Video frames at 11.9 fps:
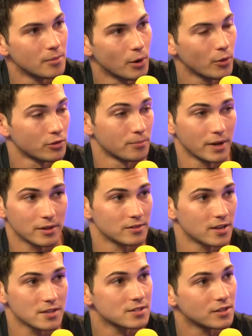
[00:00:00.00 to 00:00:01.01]
I worked with Michael
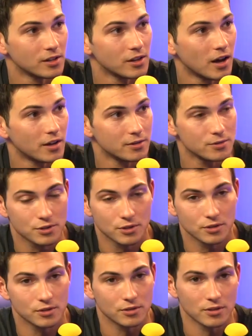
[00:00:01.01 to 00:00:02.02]
Testa a lot. used
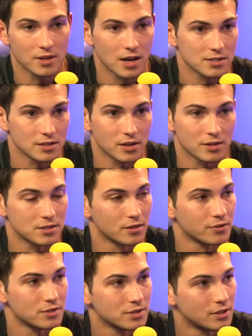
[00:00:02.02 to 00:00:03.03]
to cast a lot of stuff
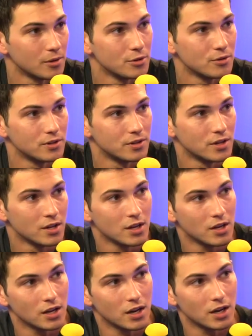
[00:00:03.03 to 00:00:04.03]
for CW and
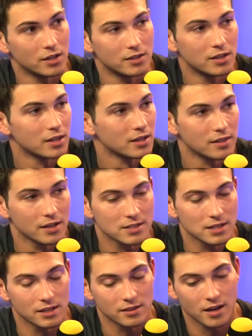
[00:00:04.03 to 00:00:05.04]
uh, Nick and things
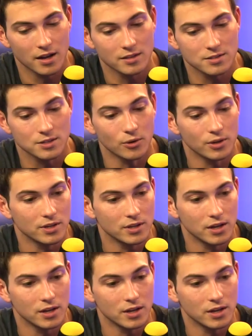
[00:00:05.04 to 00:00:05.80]
like that at Sony.